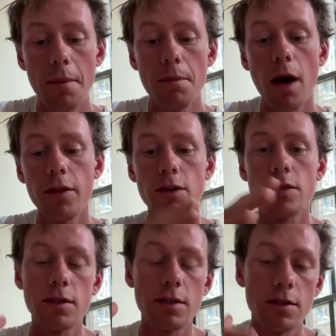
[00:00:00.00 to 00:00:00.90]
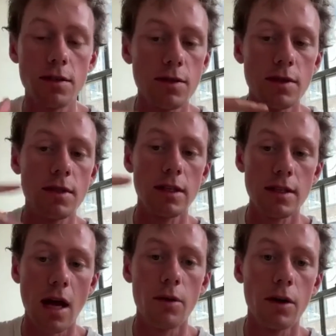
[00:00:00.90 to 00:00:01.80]
mother sits
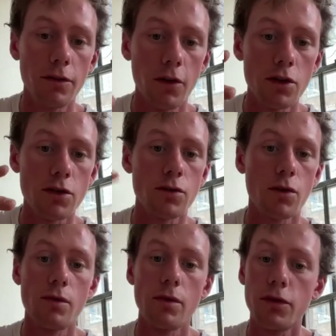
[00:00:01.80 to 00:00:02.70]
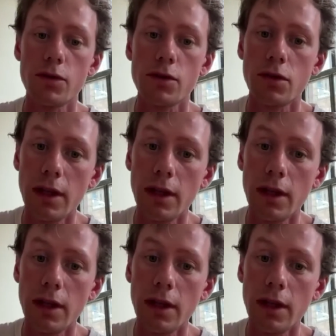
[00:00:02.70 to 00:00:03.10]
down in a furniture store and refuses to